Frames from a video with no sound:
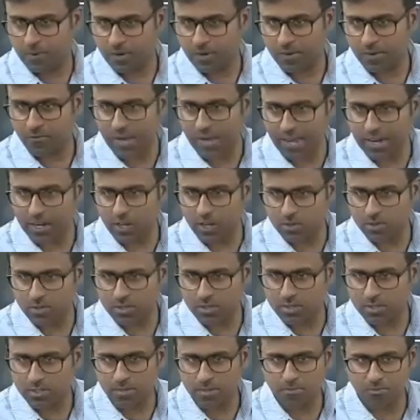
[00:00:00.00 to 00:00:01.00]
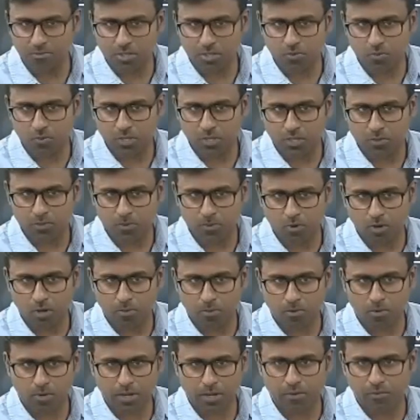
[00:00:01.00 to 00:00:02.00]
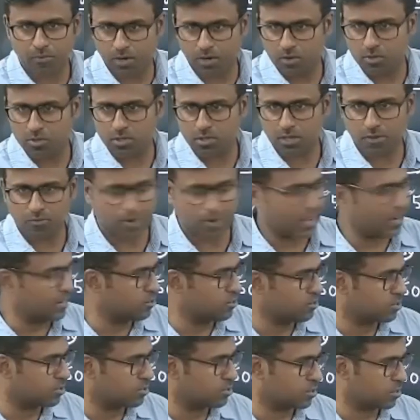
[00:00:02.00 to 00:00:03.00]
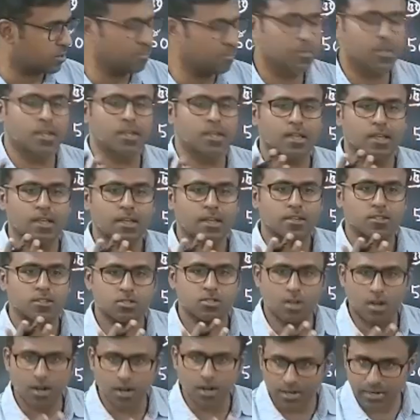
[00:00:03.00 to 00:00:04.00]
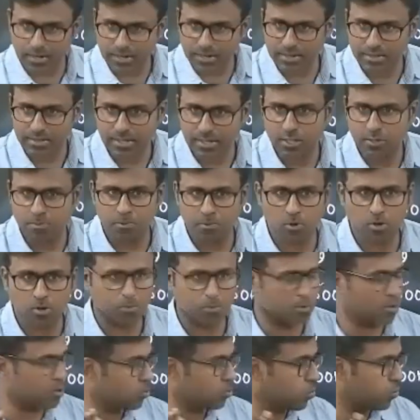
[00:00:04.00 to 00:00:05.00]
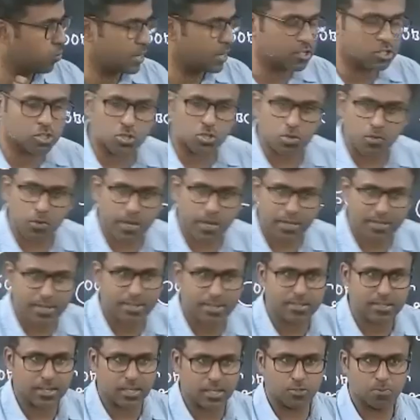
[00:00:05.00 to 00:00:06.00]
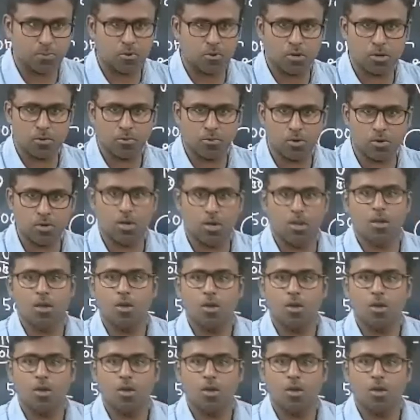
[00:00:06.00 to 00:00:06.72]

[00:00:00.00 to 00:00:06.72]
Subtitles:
value system which we spoke about, evolution of value system, Socrates I spoke about, virtue ethics I spoke about.